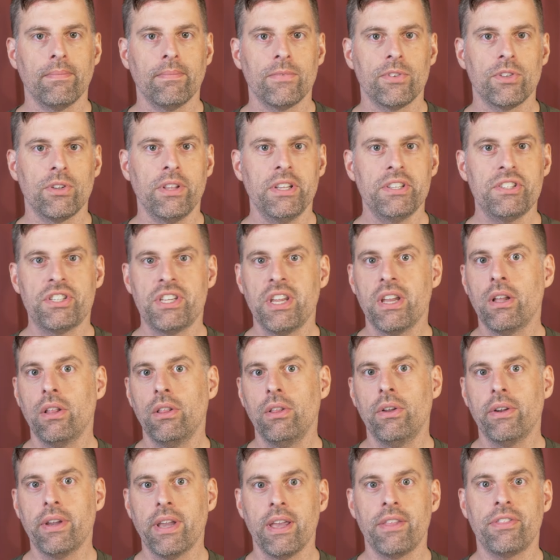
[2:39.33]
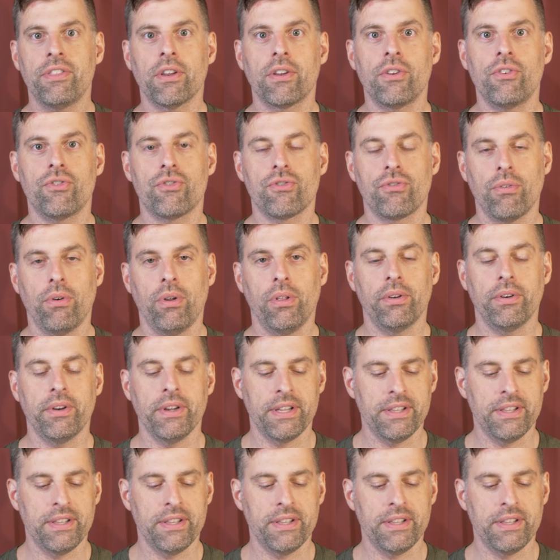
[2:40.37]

So let's take a look at the controller